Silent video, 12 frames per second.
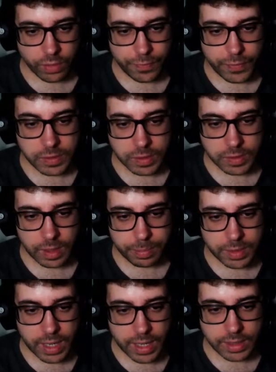On physics
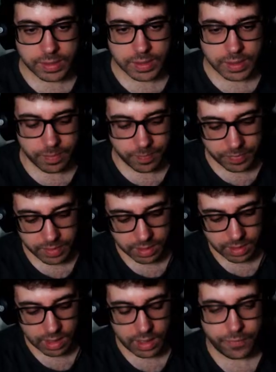update,
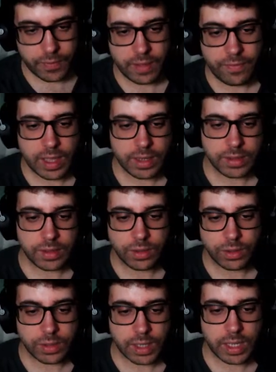if
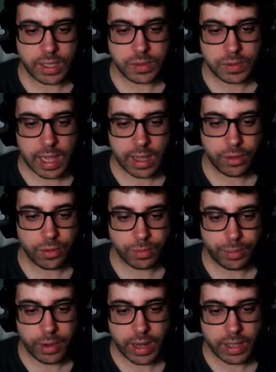event.is
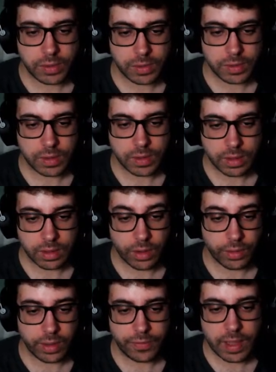action press,
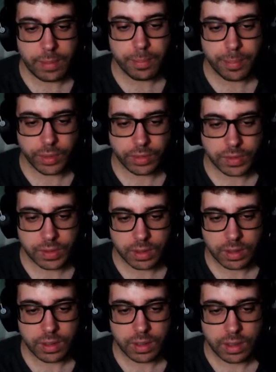no, if
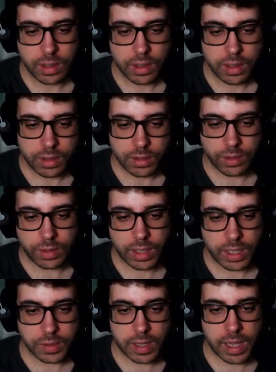
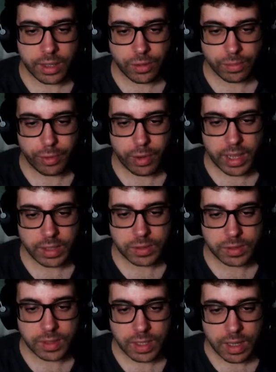input.is action
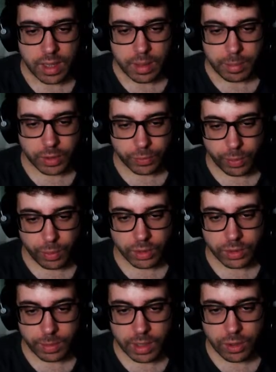pressed, because we
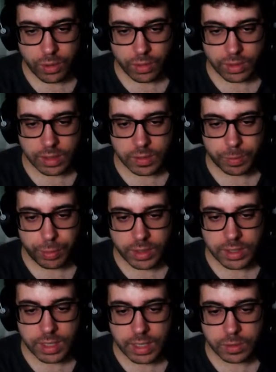want to make sure that
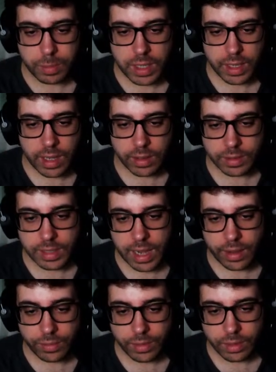sprinting is being held
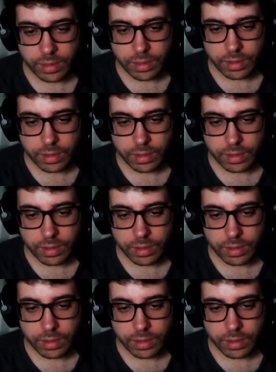down.